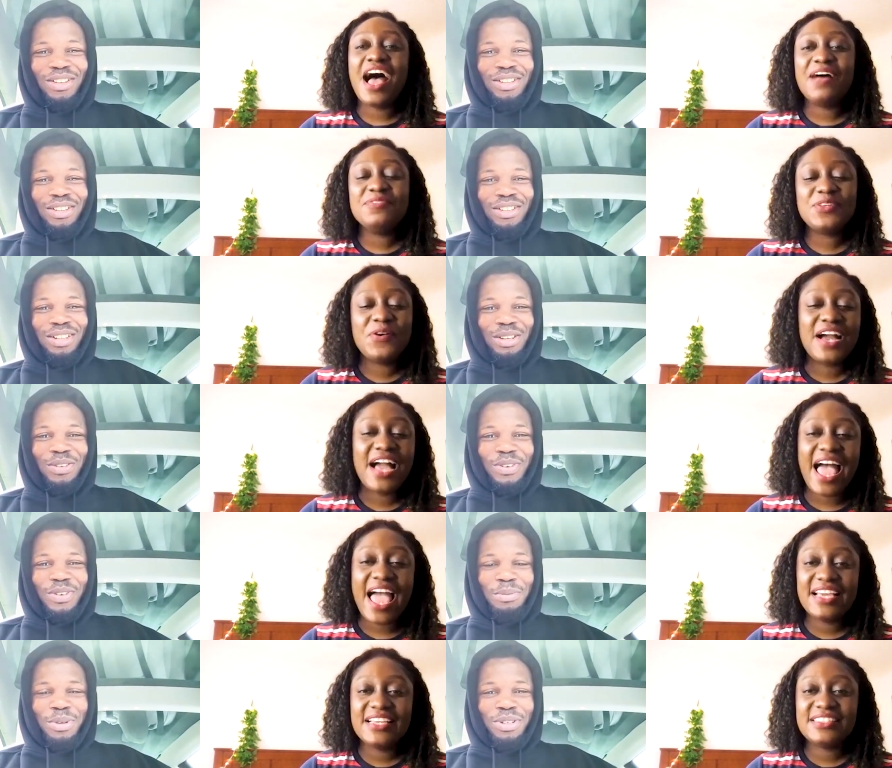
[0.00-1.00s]
Speaker 1: um, so
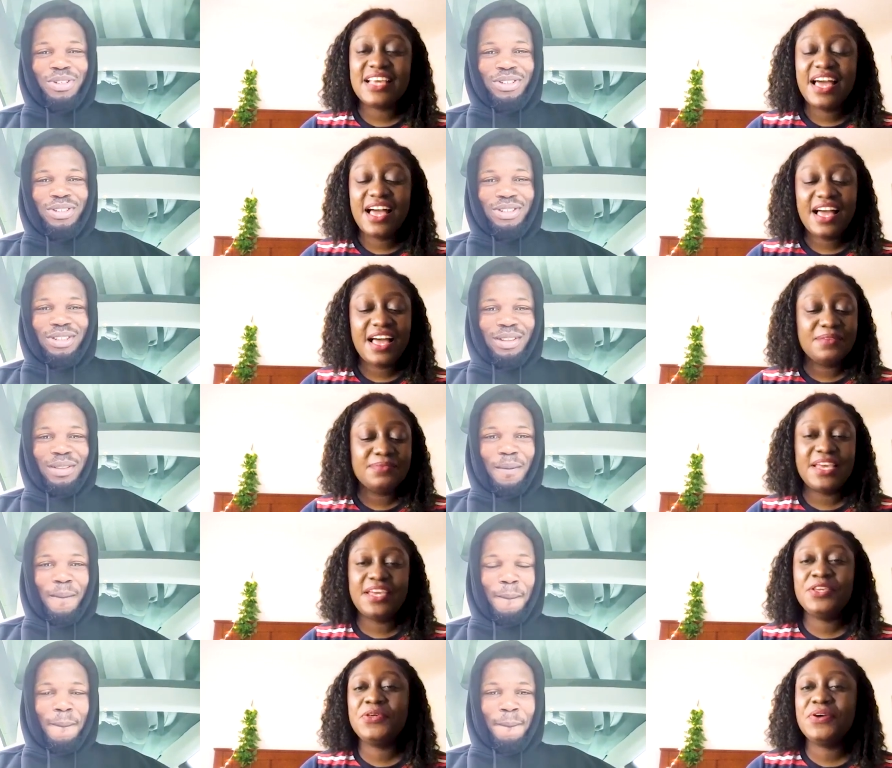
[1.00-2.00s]
guys, um,
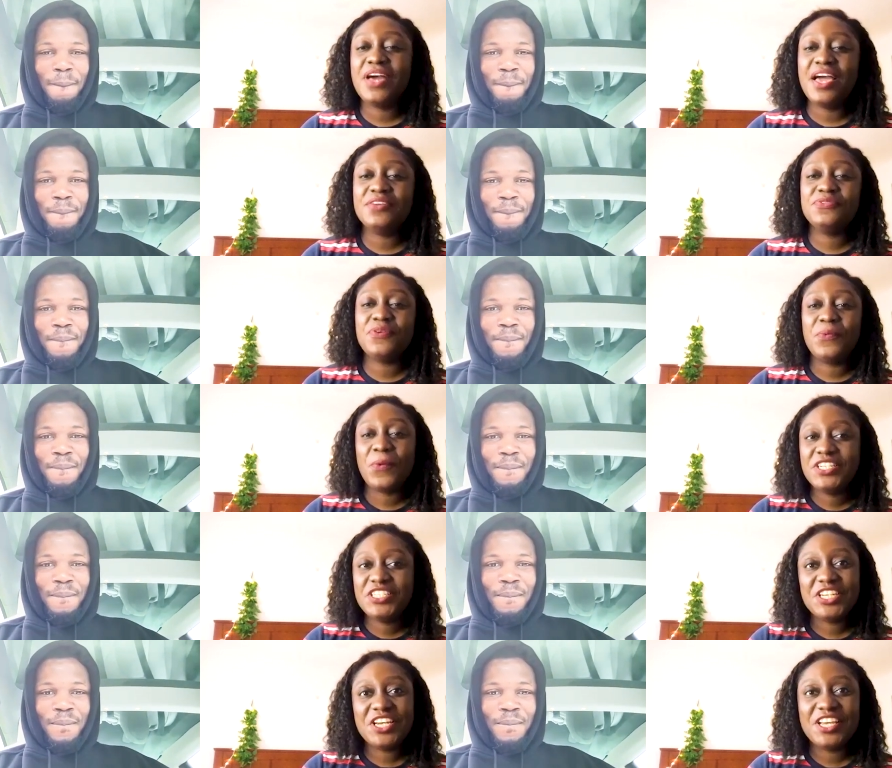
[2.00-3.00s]
thank you guys for
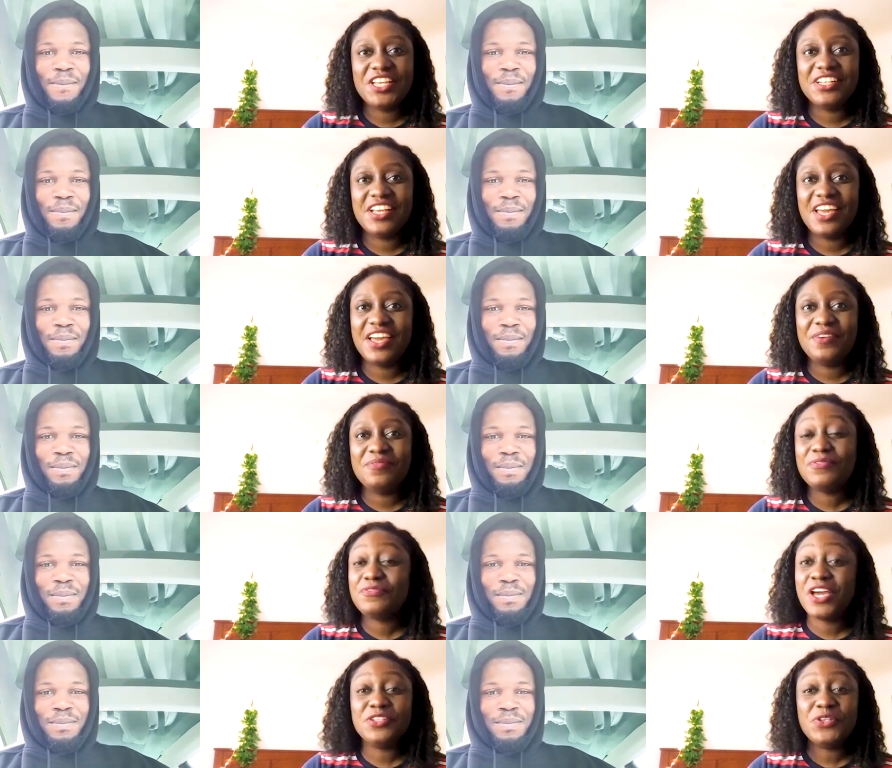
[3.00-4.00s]
watching. Um,
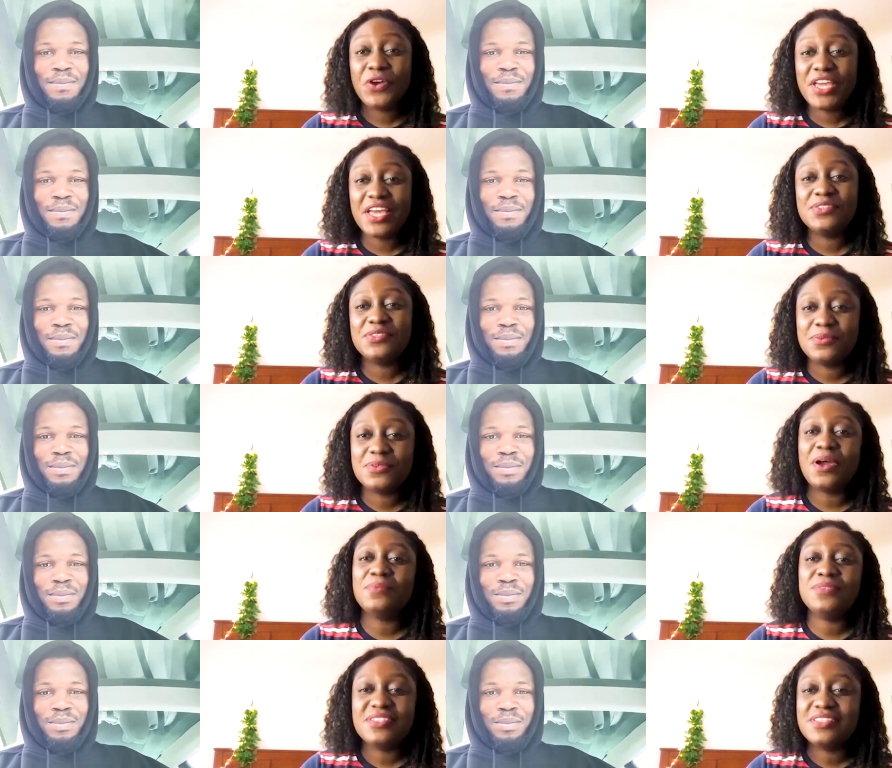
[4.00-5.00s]
if you are not yet
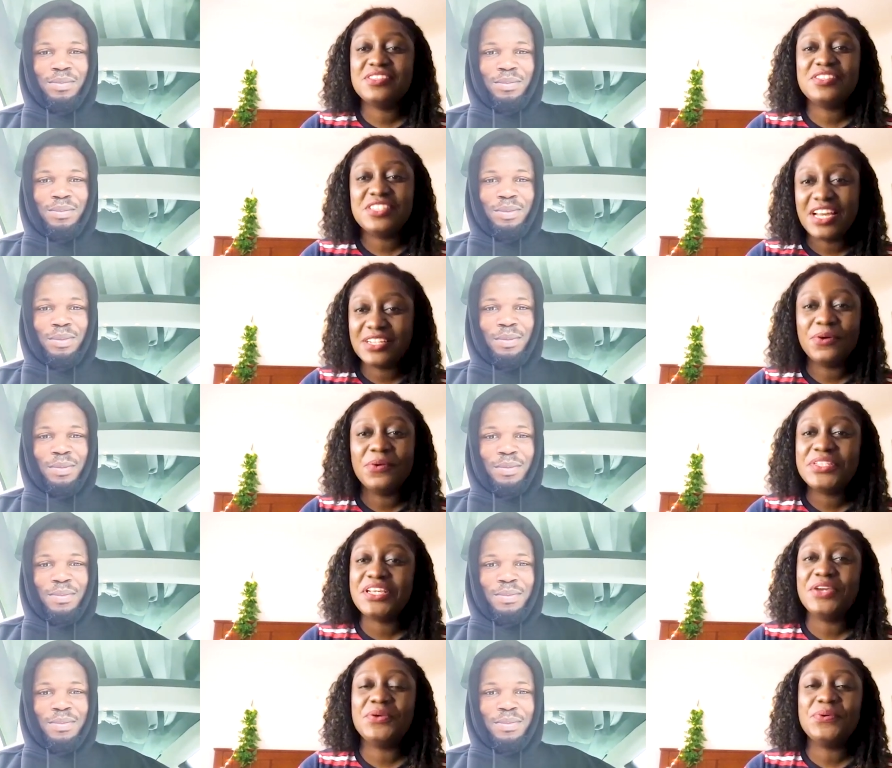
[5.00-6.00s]
subscribed to this channel,
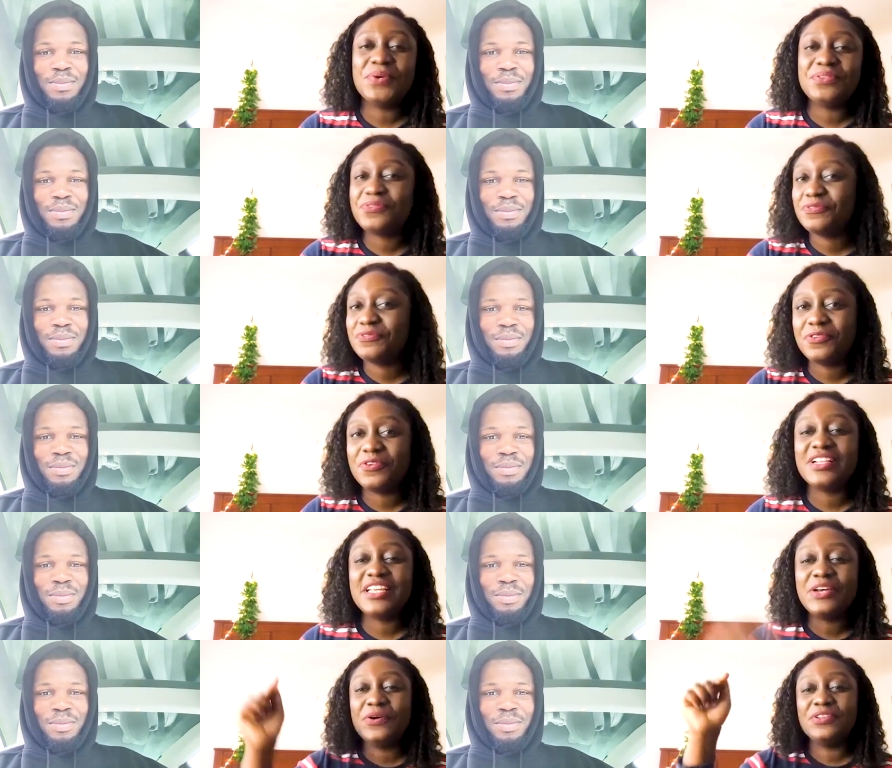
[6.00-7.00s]
what are you waiting for?
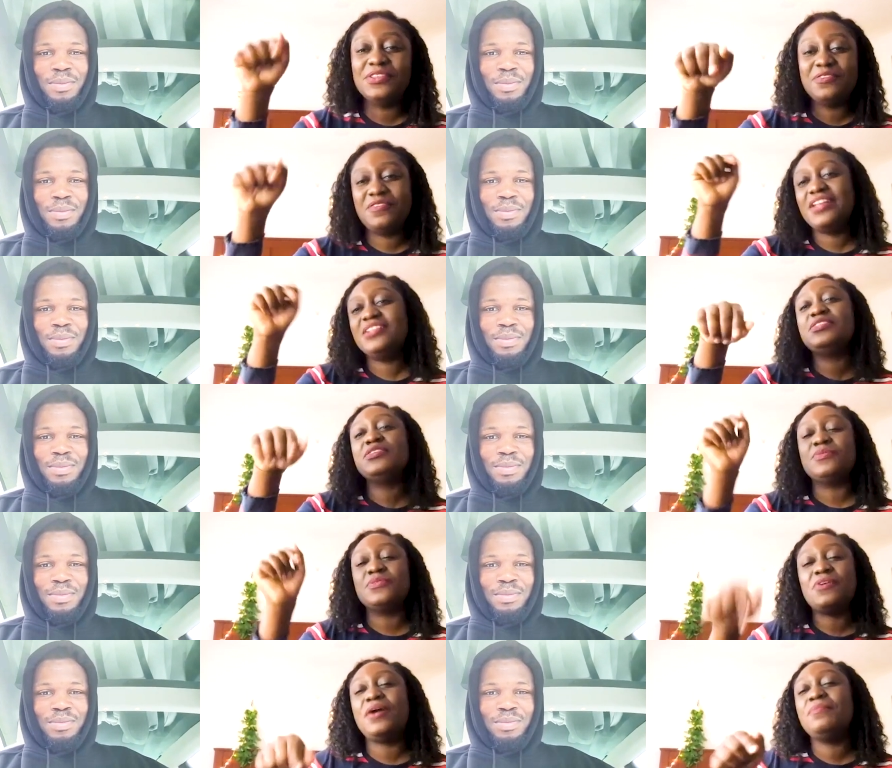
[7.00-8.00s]
Click on the red
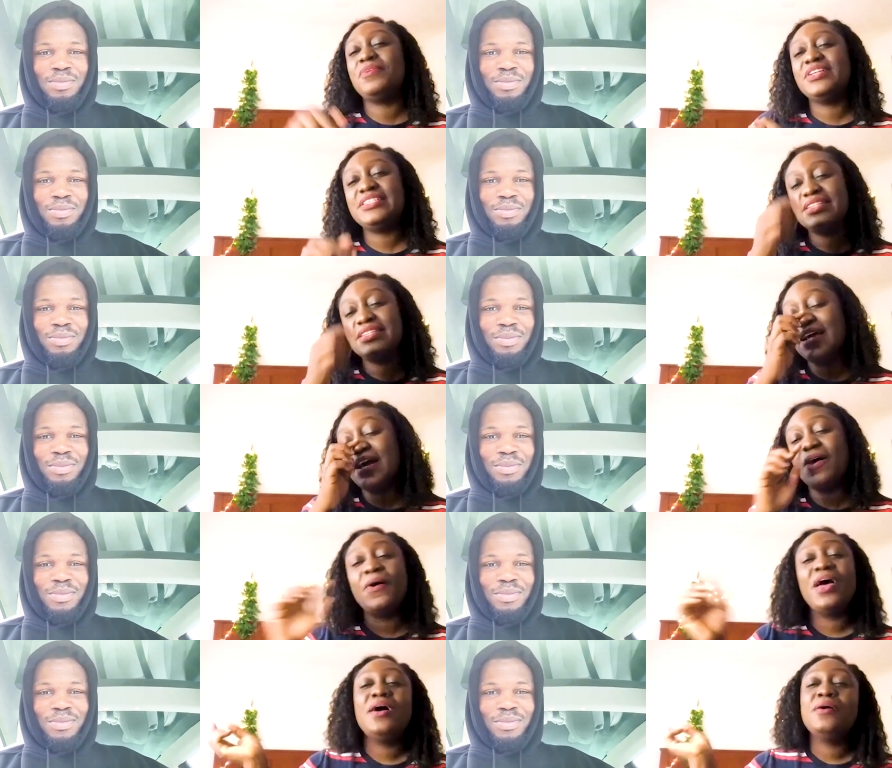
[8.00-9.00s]
subscribe button
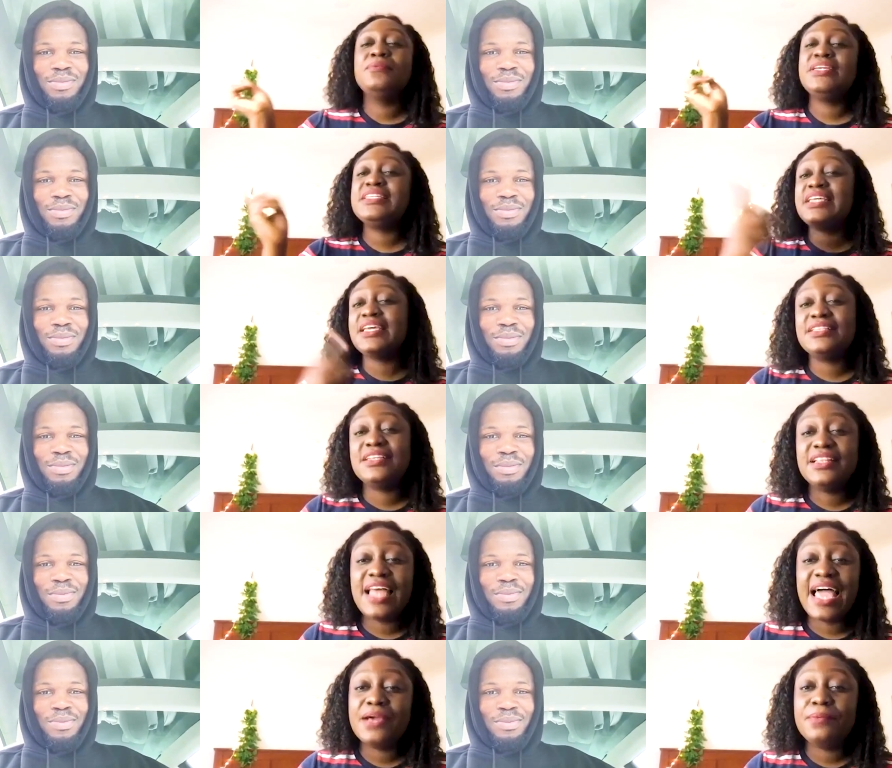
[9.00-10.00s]
now. Please hit the
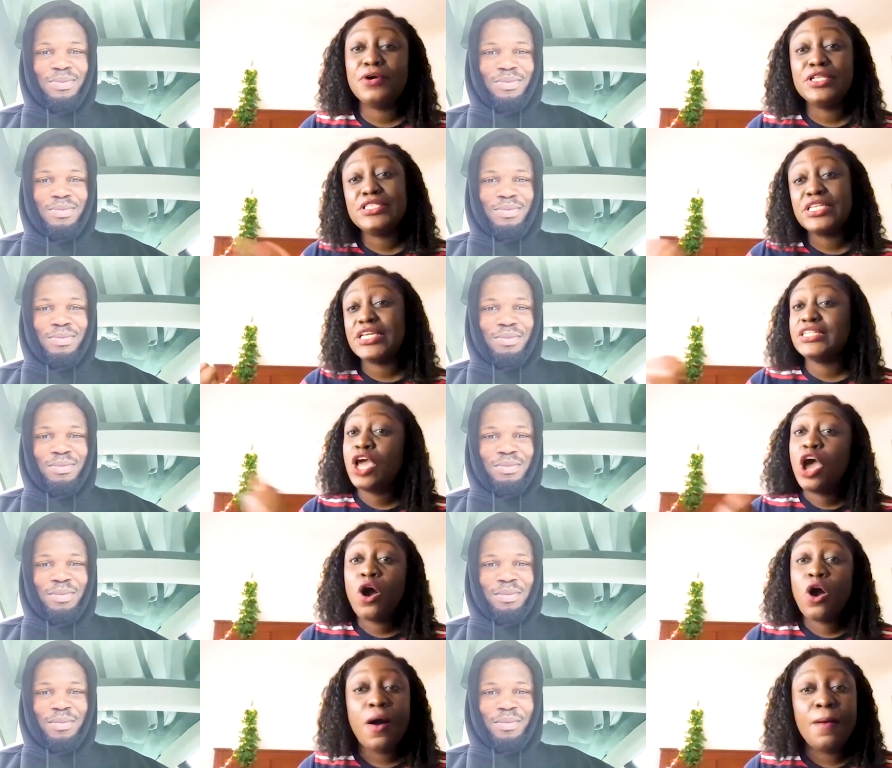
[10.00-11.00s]
like button,
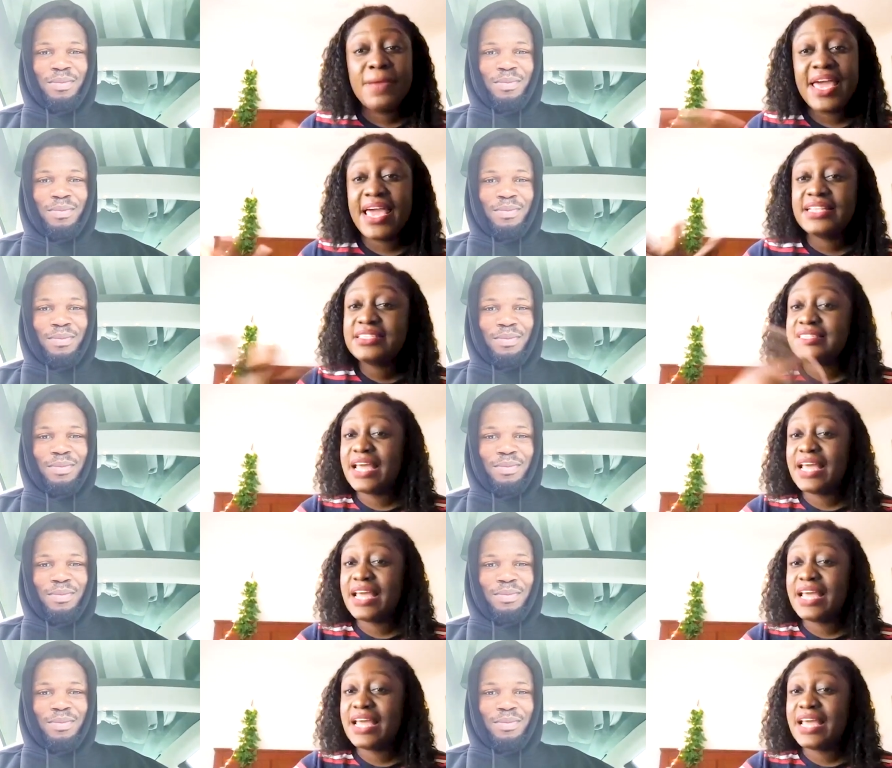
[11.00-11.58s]
comment.